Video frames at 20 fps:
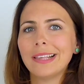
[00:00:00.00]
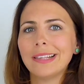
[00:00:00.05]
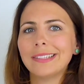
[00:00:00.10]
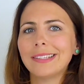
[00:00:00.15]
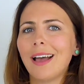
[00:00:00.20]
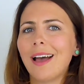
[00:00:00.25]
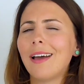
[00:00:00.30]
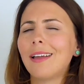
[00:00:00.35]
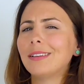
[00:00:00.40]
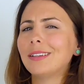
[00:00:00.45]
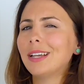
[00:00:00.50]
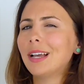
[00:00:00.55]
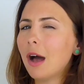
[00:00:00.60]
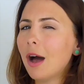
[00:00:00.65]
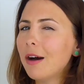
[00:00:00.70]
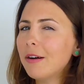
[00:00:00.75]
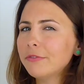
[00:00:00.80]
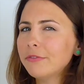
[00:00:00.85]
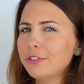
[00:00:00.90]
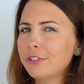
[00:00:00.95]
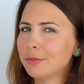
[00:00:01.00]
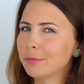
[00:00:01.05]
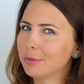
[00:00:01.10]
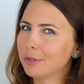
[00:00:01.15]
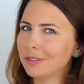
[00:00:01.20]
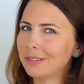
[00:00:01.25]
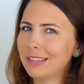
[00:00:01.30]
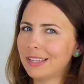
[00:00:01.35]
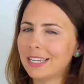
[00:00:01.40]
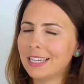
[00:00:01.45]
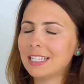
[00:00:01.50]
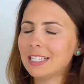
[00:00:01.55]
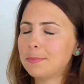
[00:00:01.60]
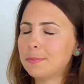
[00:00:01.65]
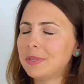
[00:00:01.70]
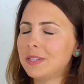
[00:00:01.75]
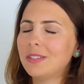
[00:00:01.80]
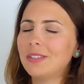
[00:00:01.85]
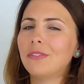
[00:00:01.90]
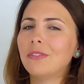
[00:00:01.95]
is uncomfortable in a
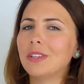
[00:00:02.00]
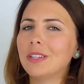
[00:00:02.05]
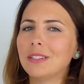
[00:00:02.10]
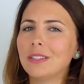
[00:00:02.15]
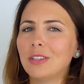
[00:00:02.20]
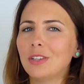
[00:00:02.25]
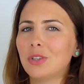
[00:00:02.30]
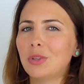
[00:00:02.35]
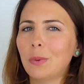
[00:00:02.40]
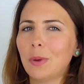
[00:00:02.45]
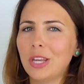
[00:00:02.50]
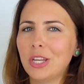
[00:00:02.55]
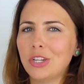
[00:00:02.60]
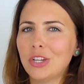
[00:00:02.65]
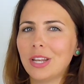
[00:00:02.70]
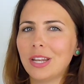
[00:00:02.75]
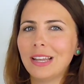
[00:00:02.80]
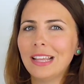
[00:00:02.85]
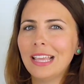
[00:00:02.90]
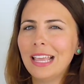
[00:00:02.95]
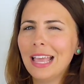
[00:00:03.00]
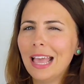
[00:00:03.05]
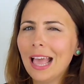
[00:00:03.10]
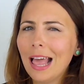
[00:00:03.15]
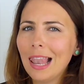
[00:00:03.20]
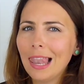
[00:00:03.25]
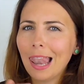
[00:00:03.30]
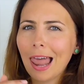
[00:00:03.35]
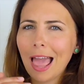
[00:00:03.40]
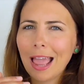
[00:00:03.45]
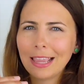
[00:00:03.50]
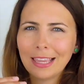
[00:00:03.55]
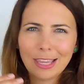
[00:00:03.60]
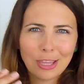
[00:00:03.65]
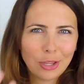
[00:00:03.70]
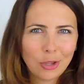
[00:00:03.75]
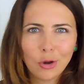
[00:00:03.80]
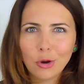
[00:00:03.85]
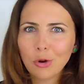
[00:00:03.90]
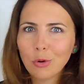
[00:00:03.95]
specific situation, like
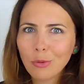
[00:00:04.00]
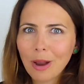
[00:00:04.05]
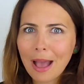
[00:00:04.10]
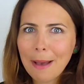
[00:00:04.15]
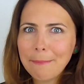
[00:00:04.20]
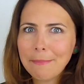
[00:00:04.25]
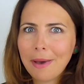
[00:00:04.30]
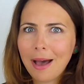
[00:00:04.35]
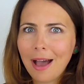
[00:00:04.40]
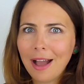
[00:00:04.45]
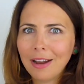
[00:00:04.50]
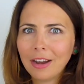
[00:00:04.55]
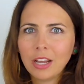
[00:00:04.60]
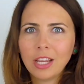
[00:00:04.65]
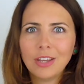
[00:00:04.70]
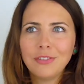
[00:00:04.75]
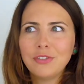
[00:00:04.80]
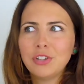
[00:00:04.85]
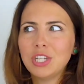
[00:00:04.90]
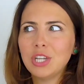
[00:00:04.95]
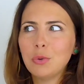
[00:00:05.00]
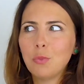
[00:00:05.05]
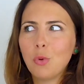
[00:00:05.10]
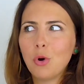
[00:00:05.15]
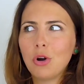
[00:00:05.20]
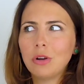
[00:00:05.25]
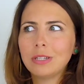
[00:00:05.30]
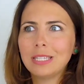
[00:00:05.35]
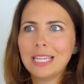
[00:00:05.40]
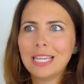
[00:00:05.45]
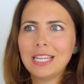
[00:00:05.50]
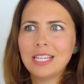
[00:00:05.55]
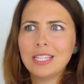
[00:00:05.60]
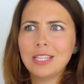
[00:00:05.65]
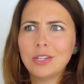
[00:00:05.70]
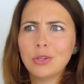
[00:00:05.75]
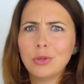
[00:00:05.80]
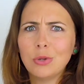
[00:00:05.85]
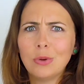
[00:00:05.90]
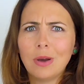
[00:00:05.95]
your grandma if she walked
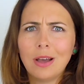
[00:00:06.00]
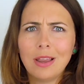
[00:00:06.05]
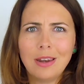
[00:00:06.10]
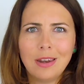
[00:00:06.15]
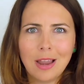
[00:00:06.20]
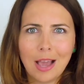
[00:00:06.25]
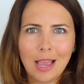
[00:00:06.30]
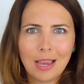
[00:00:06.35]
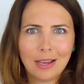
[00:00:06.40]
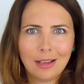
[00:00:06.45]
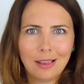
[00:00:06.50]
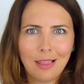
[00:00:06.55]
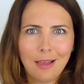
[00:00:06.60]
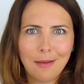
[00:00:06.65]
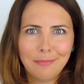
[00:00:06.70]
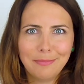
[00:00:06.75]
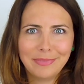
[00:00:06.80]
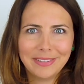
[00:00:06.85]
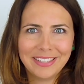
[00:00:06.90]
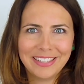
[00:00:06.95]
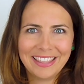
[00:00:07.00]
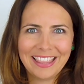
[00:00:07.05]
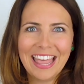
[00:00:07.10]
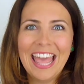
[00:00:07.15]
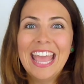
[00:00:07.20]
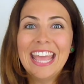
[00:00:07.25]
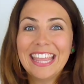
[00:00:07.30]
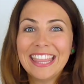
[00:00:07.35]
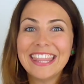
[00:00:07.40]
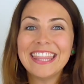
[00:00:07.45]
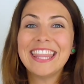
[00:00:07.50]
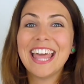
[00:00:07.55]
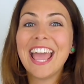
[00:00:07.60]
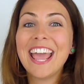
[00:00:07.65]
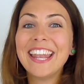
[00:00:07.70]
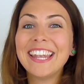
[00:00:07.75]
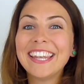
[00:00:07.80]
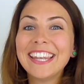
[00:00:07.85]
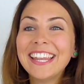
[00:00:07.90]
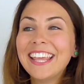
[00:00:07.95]
into a nightclub,
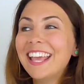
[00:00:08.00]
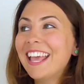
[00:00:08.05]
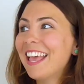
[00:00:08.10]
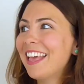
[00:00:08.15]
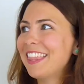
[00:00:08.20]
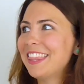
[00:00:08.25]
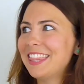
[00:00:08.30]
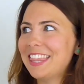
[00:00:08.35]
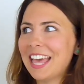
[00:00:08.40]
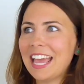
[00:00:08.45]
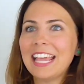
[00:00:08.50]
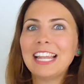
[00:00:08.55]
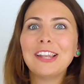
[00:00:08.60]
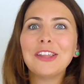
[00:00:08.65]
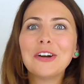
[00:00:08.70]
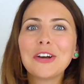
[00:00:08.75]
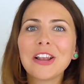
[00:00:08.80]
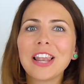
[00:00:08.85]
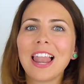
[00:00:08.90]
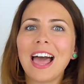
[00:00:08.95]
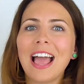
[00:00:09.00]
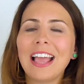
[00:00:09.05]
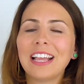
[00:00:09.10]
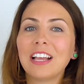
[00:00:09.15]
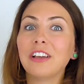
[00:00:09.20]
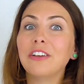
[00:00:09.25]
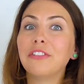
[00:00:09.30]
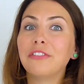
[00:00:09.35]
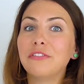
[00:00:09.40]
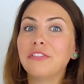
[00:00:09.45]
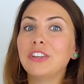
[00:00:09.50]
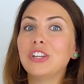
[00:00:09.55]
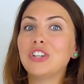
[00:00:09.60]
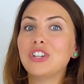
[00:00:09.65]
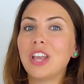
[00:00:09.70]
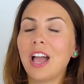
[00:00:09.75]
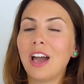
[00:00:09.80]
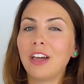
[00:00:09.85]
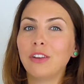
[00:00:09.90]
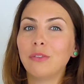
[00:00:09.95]
then they look like a
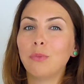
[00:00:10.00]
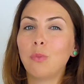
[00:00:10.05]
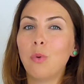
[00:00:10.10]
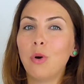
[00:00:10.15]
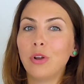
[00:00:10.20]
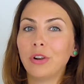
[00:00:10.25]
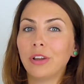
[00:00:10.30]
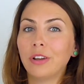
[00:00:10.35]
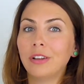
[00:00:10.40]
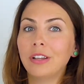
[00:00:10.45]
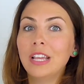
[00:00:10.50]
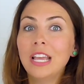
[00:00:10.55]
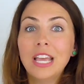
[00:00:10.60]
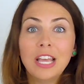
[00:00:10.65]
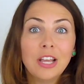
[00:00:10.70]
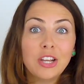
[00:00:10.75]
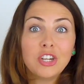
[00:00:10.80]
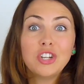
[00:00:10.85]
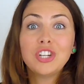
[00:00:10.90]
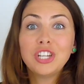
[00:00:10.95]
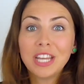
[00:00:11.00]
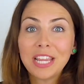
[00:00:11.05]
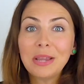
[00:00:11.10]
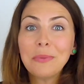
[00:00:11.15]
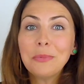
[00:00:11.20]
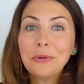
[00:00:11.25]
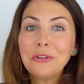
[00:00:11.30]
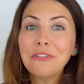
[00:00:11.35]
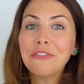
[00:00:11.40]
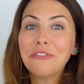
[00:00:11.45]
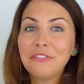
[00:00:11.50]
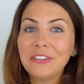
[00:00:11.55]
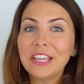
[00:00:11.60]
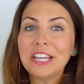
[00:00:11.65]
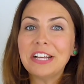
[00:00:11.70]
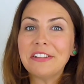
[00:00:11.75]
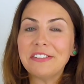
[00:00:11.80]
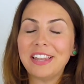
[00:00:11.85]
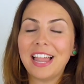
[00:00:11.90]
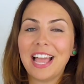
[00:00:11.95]
fish out of water. She would
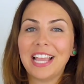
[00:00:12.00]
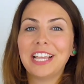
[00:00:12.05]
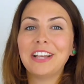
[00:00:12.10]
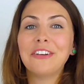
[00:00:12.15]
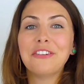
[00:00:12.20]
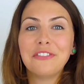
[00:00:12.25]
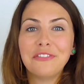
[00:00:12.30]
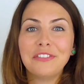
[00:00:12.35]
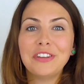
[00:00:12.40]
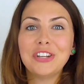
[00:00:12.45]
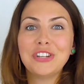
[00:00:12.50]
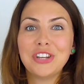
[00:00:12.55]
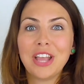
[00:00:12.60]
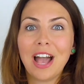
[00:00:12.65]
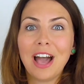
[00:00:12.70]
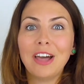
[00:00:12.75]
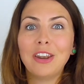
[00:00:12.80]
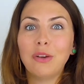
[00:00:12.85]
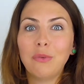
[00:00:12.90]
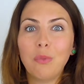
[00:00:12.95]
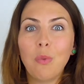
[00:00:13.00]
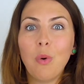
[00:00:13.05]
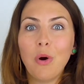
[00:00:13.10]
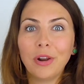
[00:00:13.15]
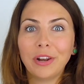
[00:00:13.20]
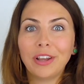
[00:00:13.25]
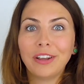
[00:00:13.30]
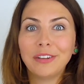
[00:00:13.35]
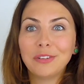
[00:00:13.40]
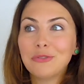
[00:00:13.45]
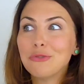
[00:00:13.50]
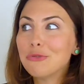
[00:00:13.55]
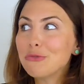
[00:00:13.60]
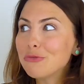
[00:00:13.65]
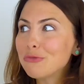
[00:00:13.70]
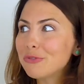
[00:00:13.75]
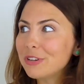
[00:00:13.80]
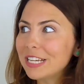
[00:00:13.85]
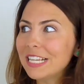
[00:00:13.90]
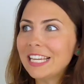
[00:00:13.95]
feel like a fish out of water.
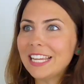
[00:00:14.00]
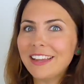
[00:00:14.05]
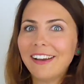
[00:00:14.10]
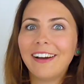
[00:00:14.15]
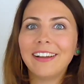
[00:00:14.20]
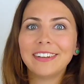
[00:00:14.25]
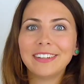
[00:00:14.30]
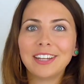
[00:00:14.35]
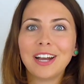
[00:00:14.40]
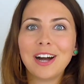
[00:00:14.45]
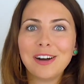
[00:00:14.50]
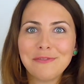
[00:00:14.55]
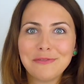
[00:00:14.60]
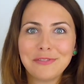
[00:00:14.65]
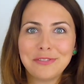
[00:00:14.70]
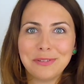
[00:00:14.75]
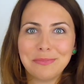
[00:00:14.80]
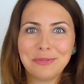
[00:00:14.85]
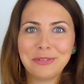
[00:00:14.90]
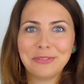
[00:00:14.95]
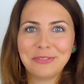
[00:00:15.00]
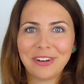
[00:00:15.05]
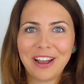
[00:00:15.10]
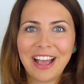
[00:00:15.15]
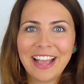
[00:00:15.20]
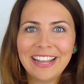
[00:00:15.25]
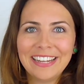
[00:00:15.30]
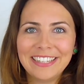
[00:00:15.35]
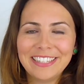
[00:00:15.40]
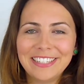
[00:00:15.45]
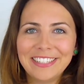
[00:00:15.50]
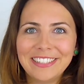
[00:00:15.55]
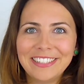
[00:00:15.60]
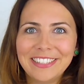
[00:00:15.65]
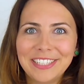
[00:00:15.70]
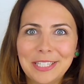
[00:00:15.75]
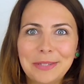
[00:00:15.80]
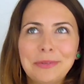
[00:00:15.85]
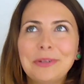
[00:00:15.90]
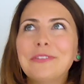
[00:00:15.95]
Really uncomfortable, right?
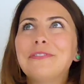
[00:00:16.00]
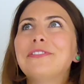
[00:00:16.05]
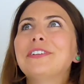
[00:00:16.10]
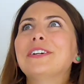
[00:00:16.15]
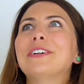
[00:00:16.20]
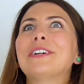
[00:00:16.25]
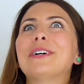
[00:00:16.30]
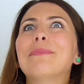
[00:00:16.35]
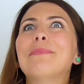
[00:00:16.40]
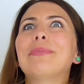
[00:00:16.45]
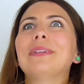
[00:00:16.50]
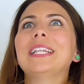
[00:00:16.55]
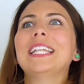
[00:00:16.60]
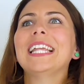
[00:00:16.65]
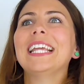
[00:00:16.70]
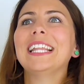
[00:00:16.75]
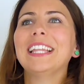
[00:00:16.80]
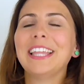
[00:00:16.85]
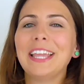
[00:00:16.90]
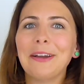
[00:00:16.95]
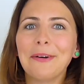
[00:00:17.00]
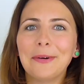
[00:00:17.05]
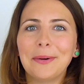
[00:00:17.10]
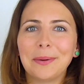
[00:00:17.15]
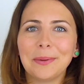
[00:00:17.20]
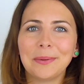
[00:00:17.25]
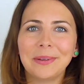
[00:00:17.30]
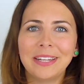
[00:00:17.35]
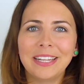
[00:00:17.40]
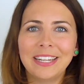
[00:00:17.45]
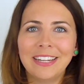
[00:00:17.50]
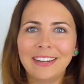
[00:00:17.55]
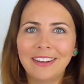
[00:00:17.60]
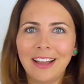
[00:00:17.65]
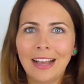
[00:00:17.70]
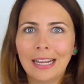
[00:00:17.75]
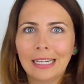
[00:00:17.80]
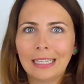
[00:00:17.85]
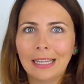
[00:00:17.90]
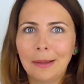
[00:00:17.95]
She would feel completely awkward in a
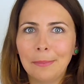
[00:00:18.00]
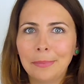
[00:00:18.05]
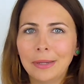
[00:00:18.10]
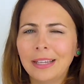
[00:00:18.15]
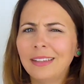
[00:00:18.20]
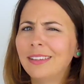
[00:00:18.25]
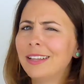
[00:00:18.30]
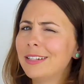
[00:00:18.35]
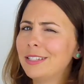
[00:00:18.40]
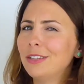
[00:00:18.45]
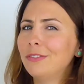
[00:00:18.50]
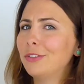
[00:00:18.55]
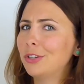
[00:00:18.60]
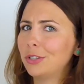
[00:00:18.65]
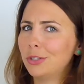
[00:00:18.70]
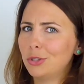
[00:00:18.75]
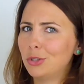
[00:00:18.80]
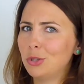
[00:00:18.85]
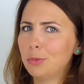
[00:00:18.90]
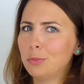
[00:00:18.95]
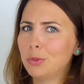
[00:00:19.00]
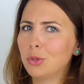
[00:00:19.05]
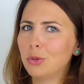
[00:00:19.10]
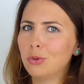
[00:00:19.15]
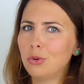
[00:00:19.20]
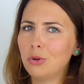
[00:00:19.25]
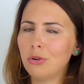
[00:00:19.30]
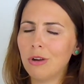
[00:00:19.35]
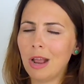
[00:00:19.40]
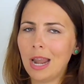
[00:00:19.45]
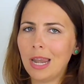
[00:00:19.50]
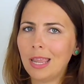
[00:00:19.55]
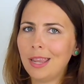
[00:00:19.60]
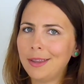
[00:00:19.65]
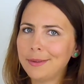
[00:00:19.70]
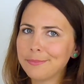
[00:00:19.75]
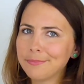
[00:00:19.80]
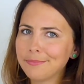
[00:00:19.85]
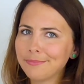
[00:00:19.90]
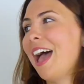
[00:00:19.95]
nightclub unless you've got a super cool
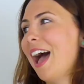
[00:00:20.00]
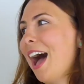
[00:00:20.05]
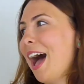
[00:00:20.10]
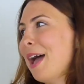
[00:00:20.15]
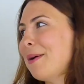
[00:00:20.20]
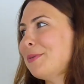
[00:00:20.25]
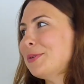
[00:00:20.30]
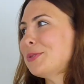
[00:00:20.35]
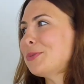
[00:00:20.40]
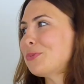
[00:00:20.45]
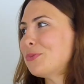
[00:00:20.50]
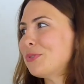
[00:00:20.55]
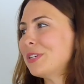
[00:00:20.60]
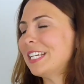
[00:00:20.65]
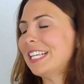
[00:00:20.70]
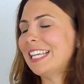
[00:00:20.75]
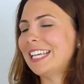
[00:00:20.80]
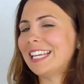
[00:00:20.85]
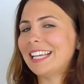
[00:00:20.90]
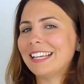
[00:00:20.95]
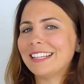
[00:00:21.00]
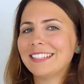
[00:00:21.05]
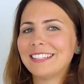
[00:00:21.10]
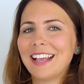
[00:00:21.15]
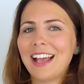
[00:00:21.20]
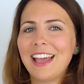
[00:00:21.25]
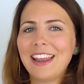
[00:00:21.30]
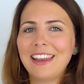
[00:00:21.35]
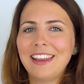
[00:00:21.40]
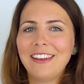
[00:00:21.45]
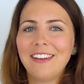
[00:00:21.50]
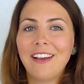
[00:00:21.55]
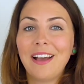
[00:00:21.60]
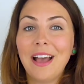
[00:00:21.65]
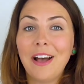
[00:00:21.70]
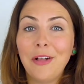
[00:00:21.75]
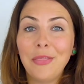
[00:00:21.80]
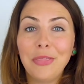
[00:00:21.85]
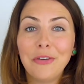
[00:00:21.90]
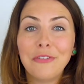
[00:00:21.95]
granny. I was really excited
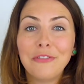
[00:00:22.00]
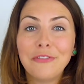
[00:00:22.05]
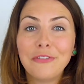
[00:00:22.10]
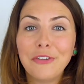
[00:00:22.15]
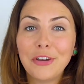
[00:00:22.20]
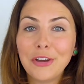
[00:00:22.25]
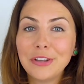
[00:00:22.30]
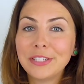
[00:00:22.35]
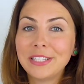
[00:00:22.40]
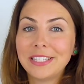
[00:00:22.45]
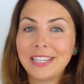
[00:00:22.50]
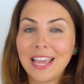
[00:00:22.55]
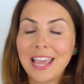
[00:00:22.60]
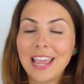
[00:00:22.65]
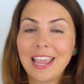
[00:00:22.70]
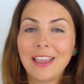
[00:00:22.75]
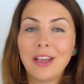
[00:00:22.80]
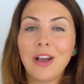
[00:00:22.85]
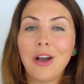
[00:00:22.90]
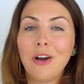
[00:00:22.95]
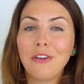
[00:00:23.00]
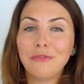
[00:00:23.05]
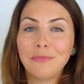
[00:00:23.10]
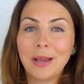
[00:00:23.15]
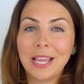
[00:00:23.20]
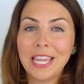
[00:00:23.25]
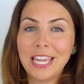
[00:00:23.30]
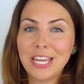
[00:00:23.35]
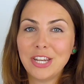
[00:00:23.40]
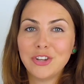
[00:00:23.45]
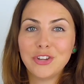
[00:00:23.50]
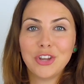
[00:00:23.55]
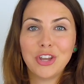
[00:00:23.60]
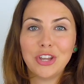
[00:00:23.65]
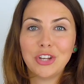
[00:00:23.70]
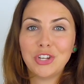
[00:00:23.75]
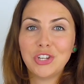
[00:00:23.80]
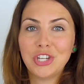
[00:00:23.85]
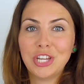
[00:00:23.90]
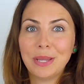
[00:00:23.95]
on the first day of my
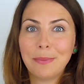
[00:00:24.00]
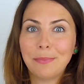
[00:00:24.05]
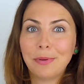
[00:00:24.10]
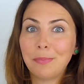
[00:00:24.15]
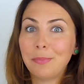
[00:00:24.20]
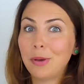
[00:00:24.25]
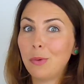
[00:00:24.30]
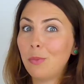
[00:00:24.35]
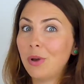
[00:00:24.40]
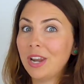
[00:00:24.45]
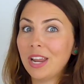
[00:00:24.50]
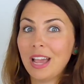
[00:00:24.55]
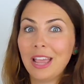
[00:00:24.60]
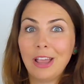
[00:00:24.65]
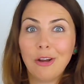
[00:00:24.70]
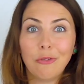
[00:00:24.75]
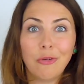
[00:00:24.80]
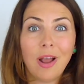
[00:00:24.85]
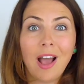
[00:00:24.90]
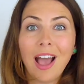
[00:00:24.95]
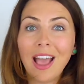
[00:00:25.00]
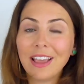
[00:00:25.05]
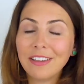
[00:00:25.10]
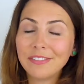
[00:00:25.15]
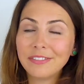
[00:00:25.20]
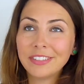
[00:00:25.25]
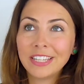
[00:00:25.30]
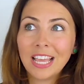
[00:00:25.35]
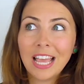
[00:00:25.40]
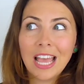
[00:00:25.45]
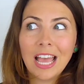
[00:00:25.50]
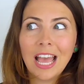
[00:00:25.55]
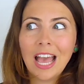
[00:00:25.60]
internship, but when I arrived,